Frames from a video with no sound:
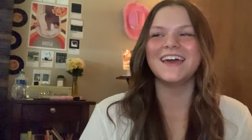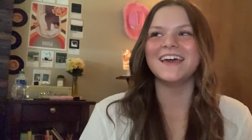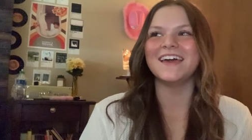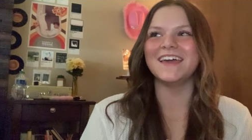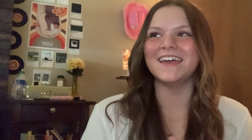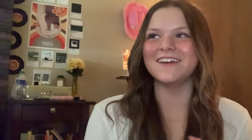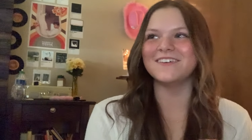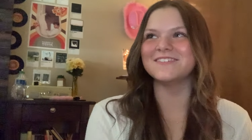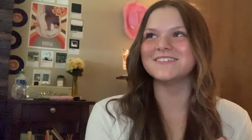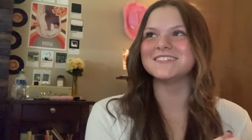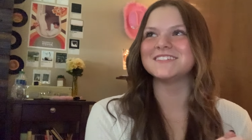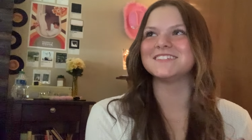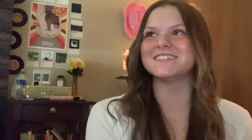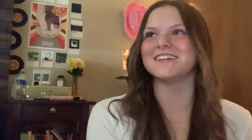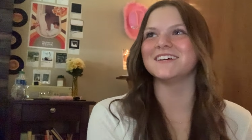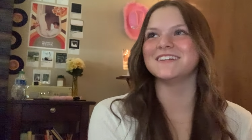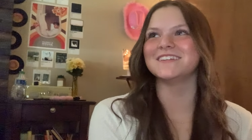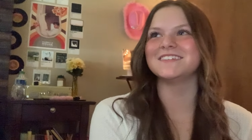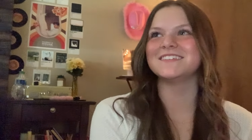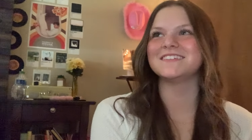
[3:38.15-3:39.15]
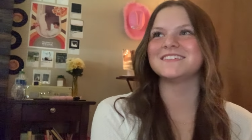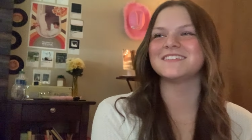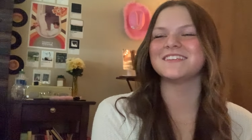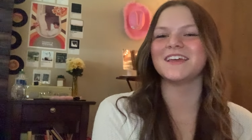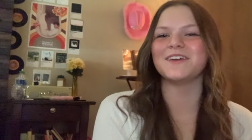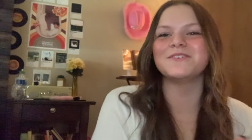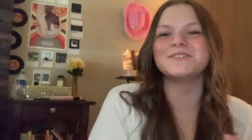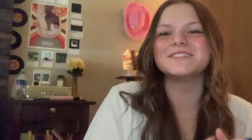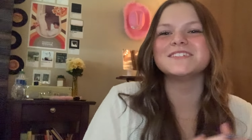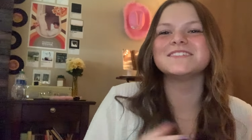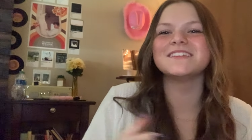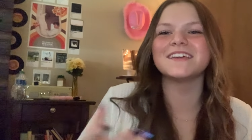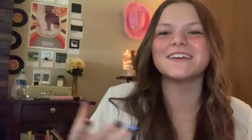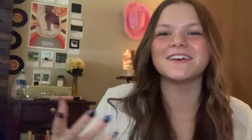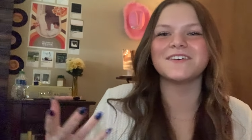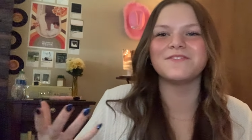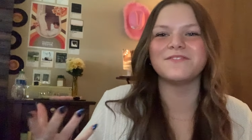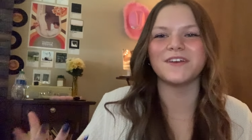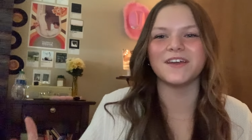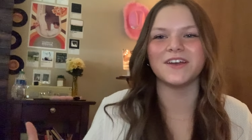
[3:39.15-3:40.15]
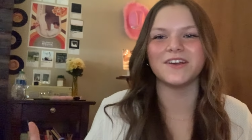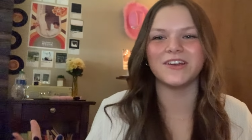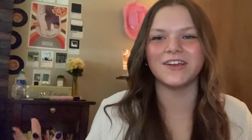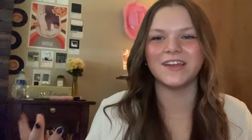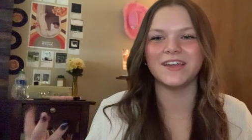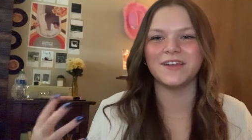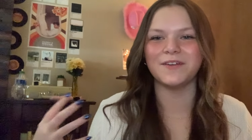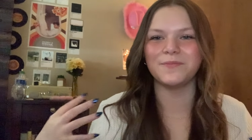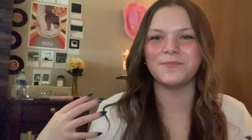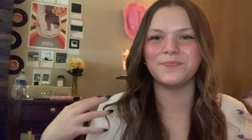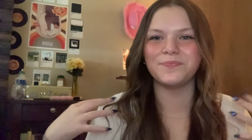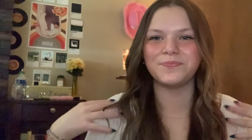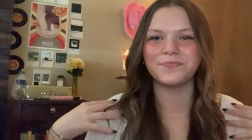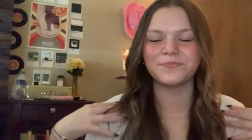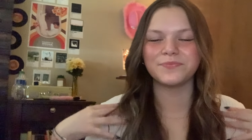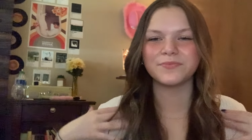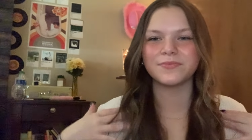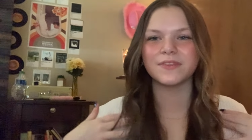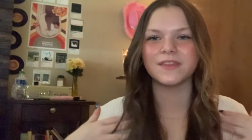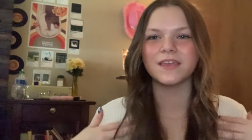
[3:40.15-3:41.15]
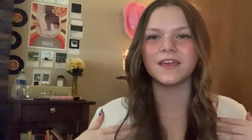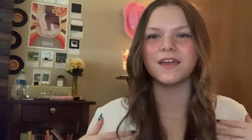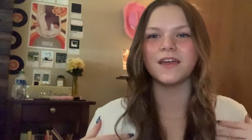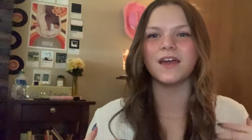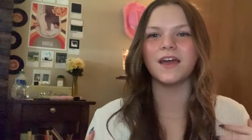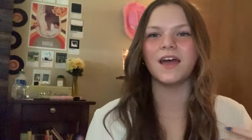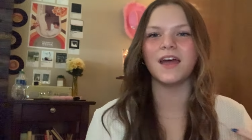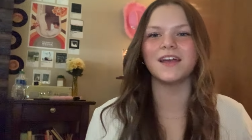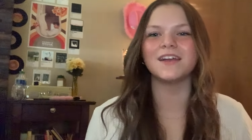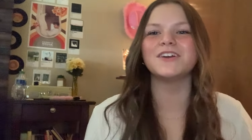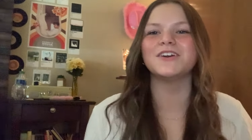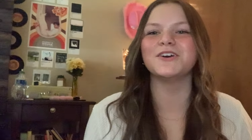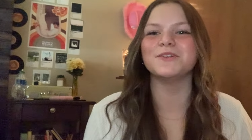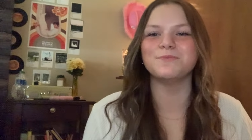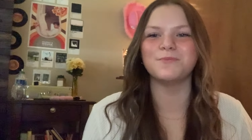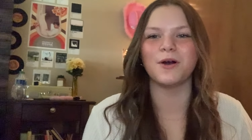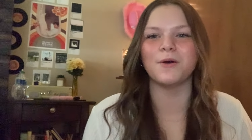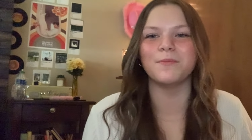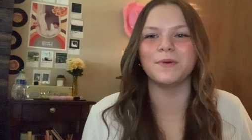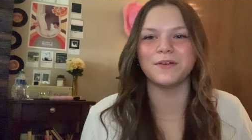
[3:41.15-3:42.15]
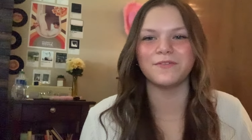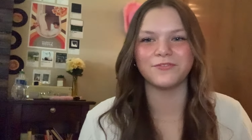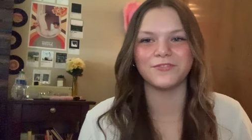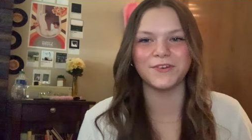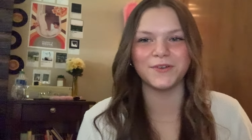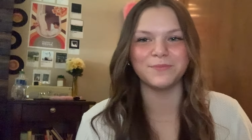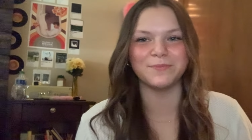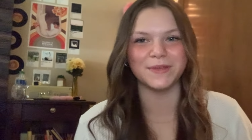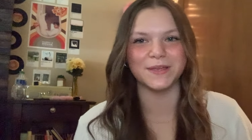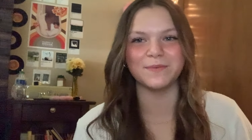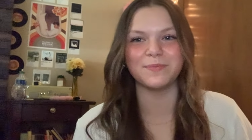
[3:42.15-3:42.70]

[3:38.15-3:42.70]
it was just like a good moment for me